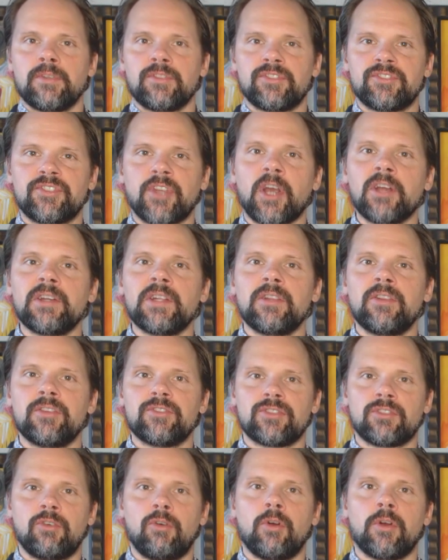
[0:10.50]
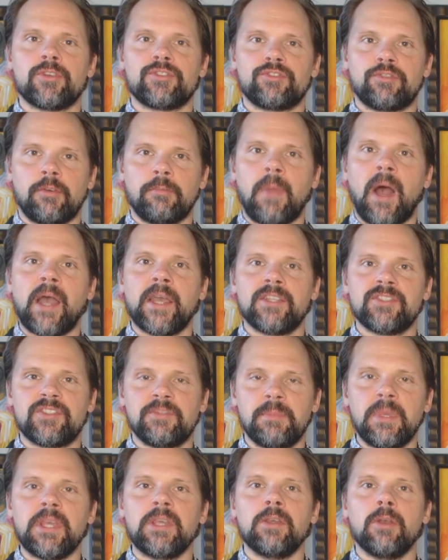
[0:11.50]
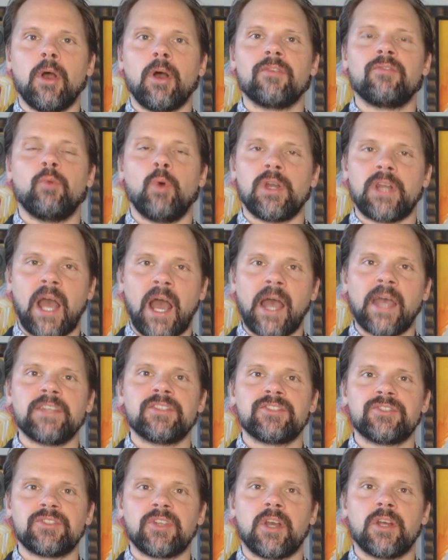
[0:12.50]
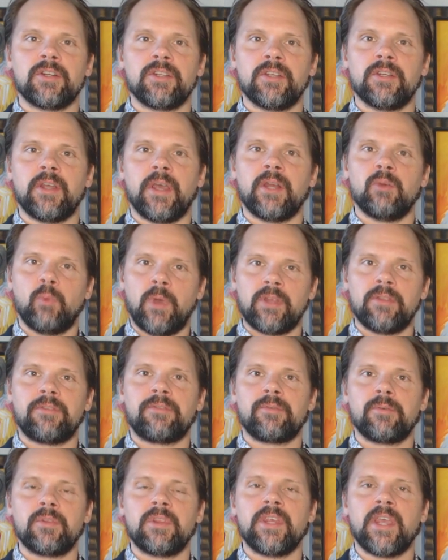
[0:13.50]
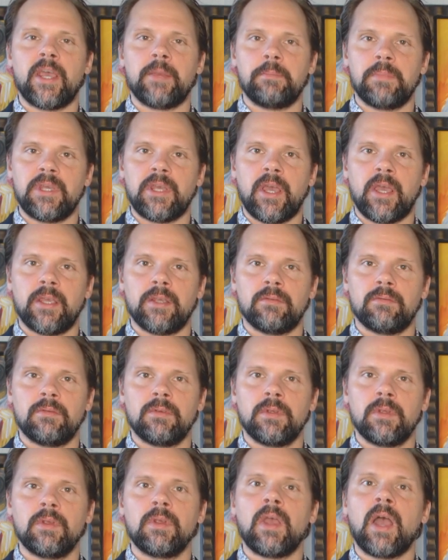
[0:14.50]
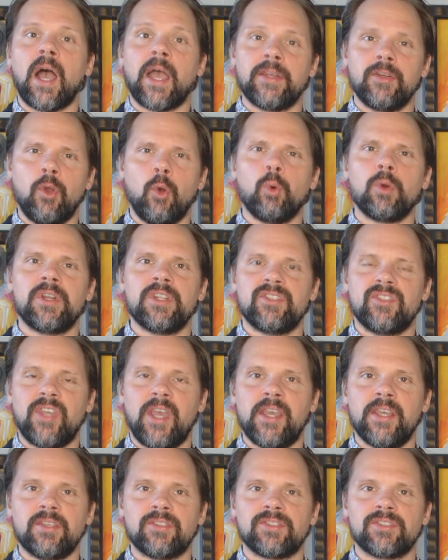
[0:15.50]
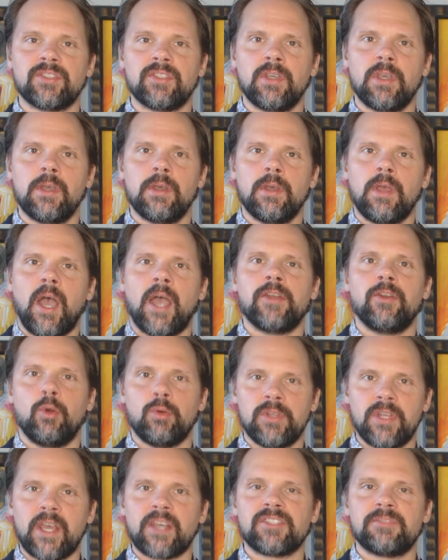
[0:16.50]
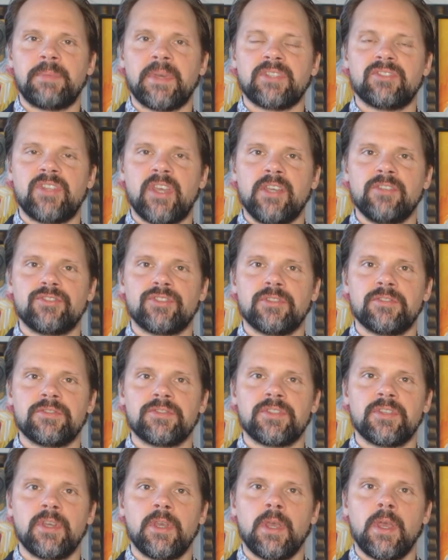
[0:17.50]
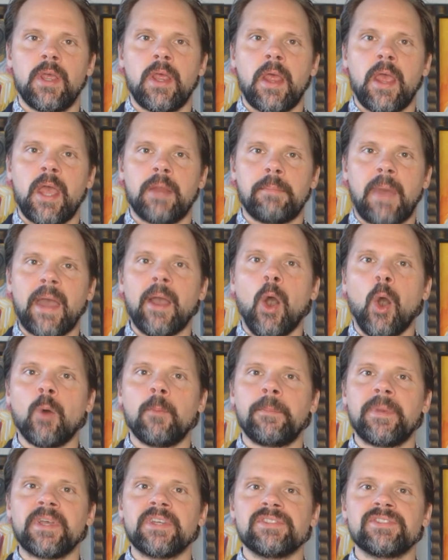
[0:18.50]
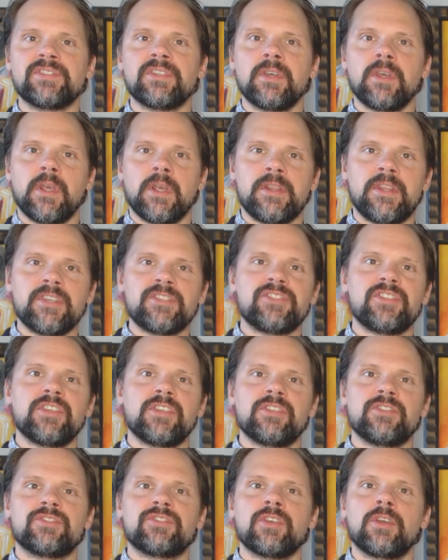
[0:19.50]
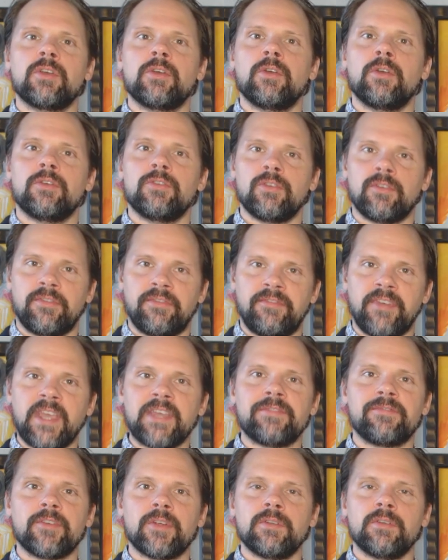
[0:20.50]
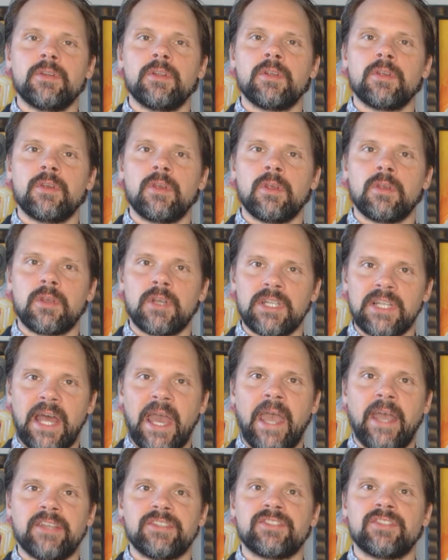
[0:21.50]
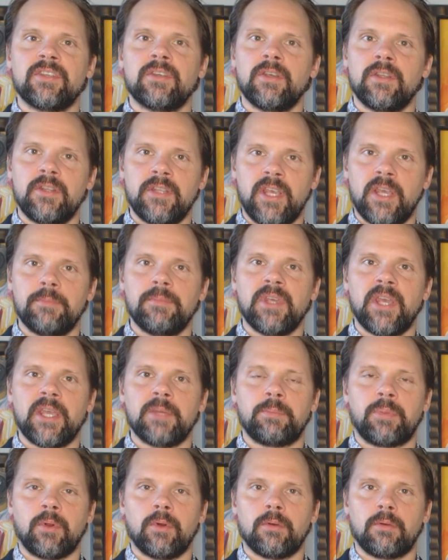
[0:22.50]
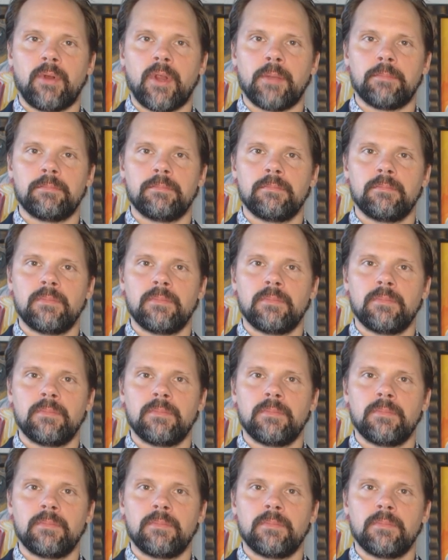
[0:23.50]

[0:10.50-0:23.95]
Starting this course reminds me of when I started and went through the MBA. I know what it takes, I know the expectations, and my hope is this is your favorite class in the MBA program.